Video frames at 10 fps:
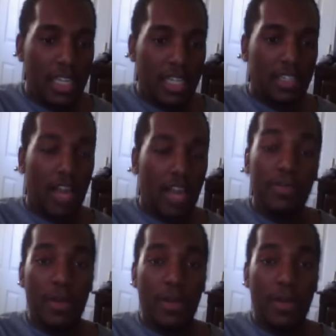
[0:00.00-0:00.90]
So that's
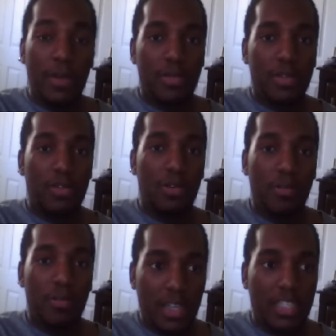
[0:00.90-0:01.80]
pretty much why I'm
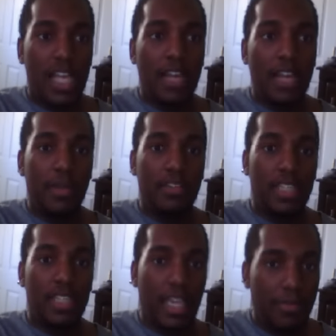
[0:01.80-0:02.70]
so excited about this
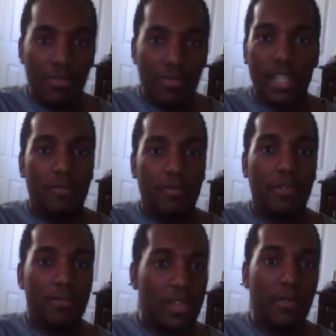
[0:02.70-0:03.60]
game. Really
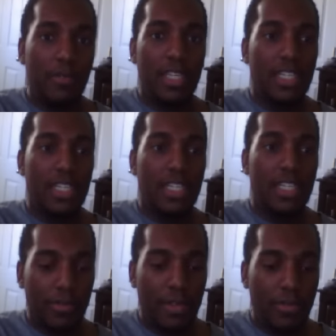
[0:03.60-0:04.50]
want really want to get this
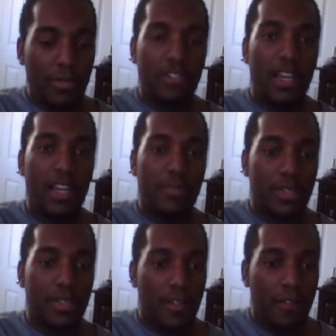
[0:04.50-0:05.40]
game. Really want to try it for
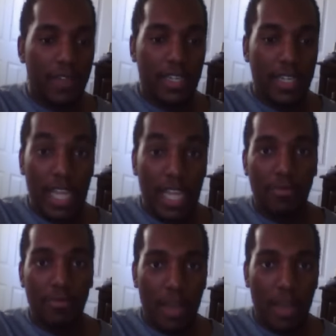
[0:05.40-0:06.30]
myself, and that's
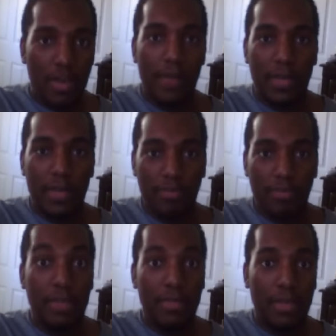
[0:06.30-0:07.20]
why probably
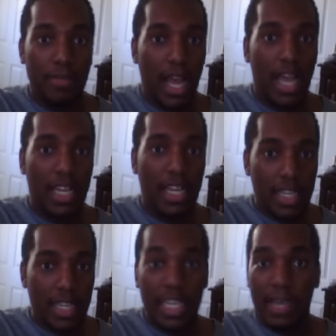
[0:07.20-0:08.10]
might be my
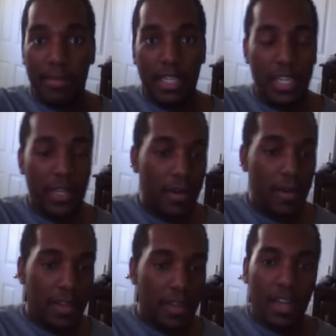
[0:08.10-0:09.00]
game of the year.
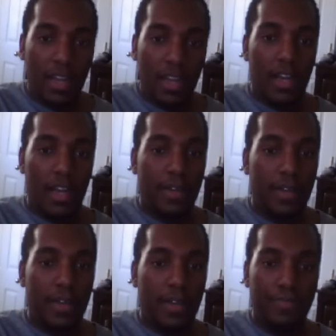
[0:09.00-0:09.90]

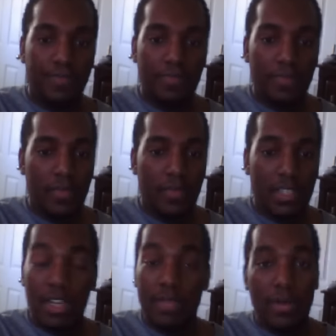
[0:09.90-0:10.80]
Um,
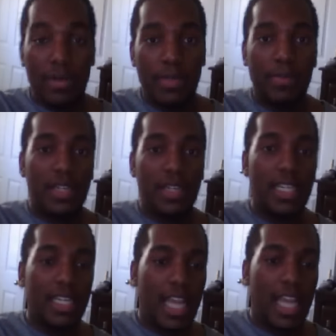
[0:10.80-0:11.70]
so that's pretty much about
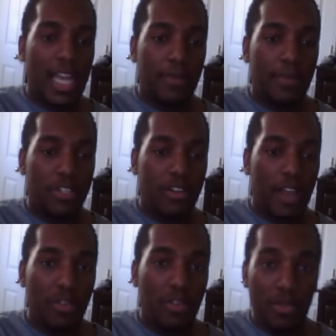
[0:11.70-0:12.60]
it. Like, comment,
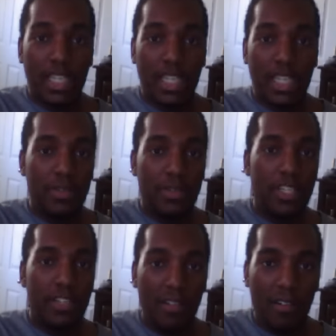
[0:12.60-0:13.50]
subscribe. Don't want to keep this
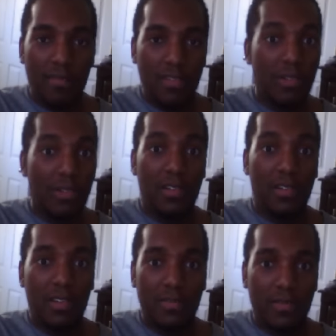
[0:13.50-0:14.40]
video on going
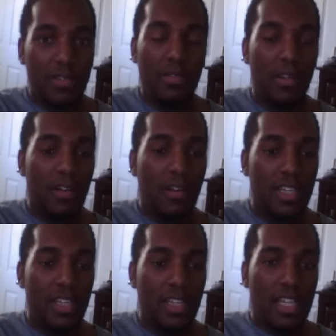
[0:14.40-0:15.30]
on too long.
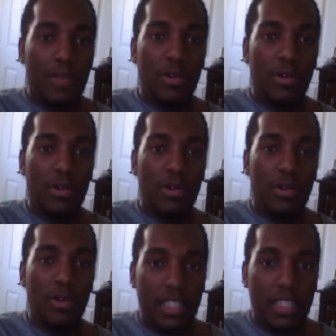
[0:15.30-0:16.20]
Let me know what you think
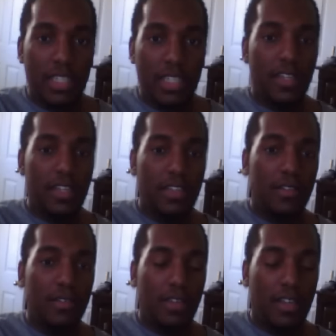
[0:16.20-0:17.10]
about this gaming
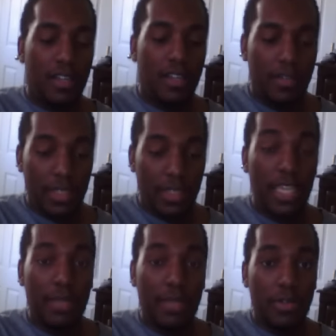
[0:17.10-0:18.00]
video, uh, this
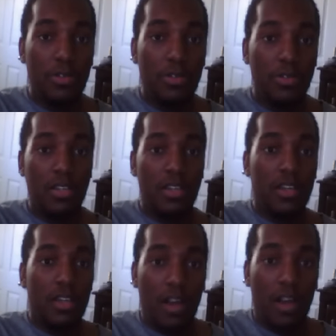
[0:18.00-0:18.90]
gaming news.
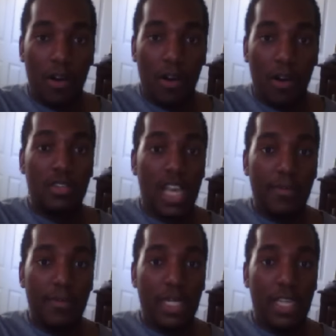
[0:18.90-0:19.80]
Uh, are you
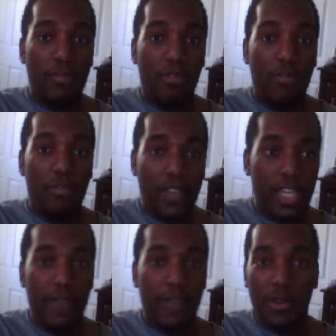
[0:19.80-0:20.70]
excited about the Evil Within?
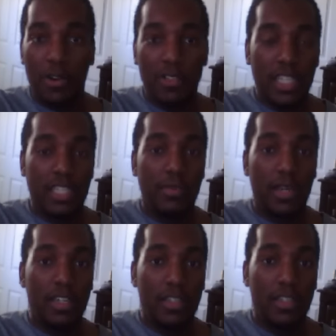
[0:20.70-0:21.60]
Have you heard things
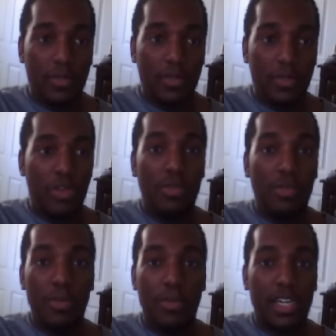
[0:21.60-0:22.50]
about it? You know, will you
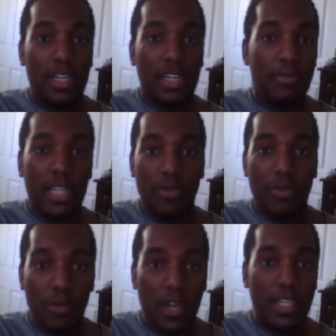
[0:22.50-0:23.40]
be picking it up day
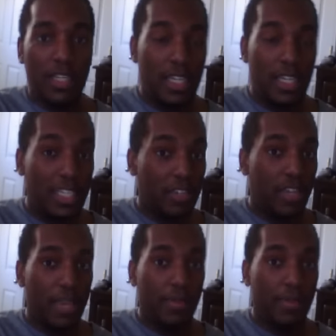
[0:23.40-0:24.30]
one? Is it your
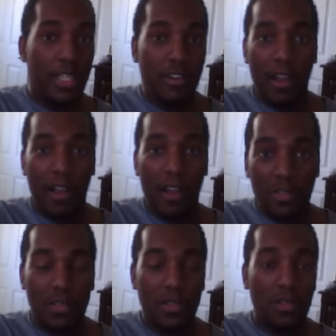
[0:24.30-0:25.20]
game of the year?
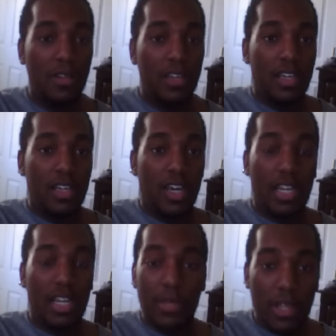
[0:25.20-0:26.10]
Also, uh,
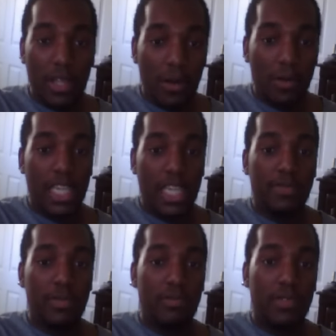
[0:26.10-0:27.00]
let me know.
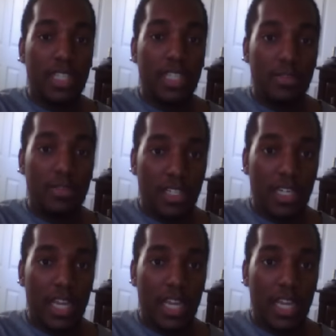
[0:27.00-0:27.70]
CaseyV3, thanks for watching.